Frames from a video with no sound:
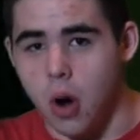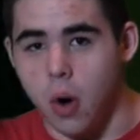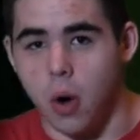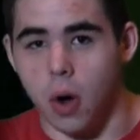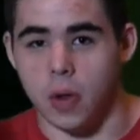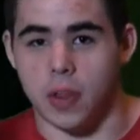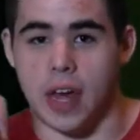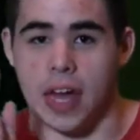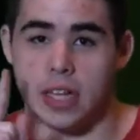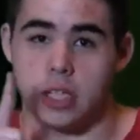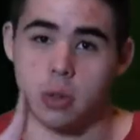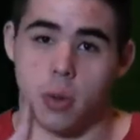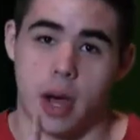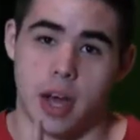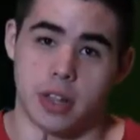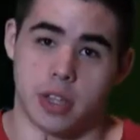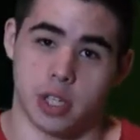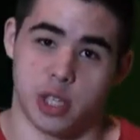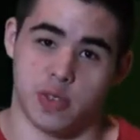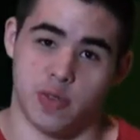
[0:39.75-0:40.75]
Well, that's
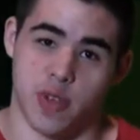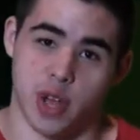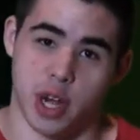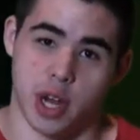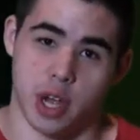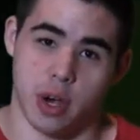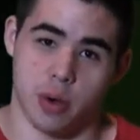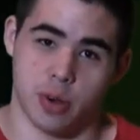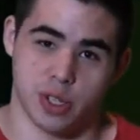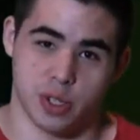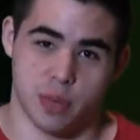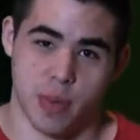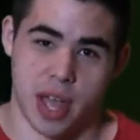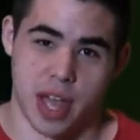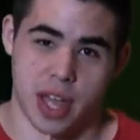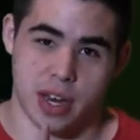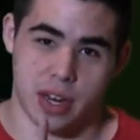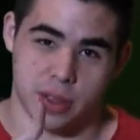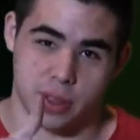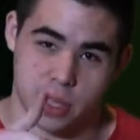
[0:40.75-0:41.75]
why this video was
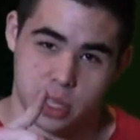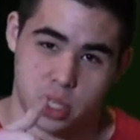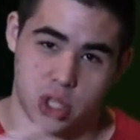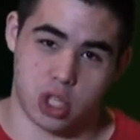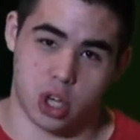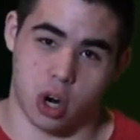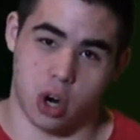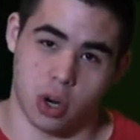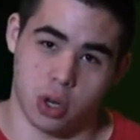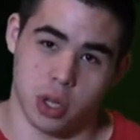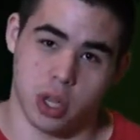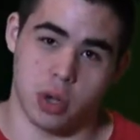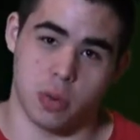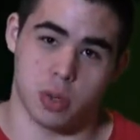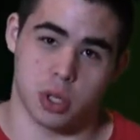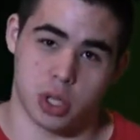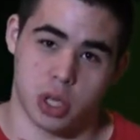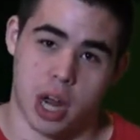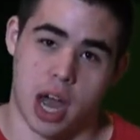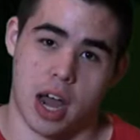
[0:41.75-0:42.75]
made, and this certainly
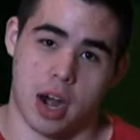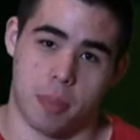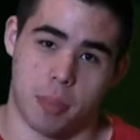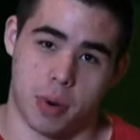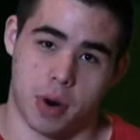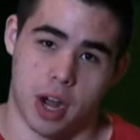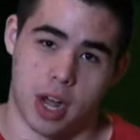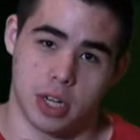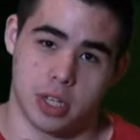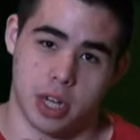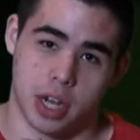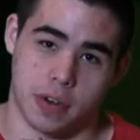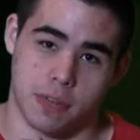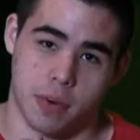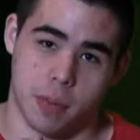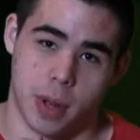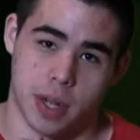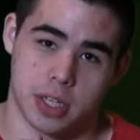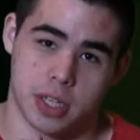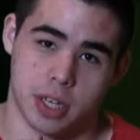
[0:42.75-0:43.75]
was not a project
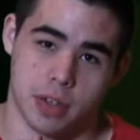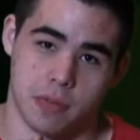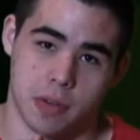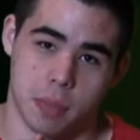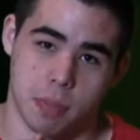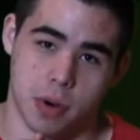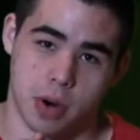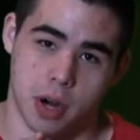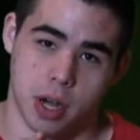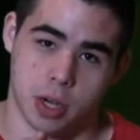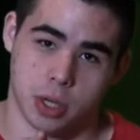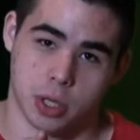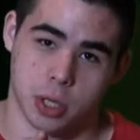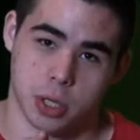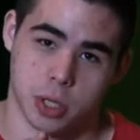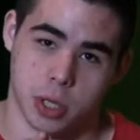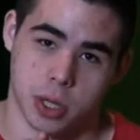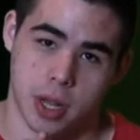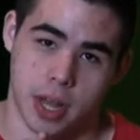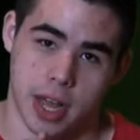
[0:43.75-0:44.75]
for my TV
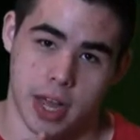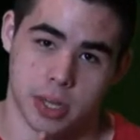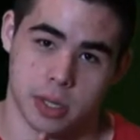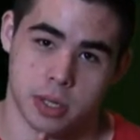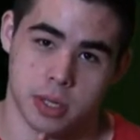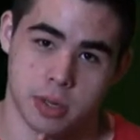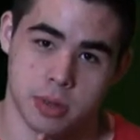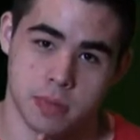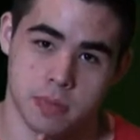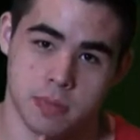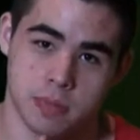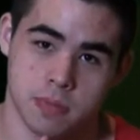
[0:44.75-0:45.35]
productions class.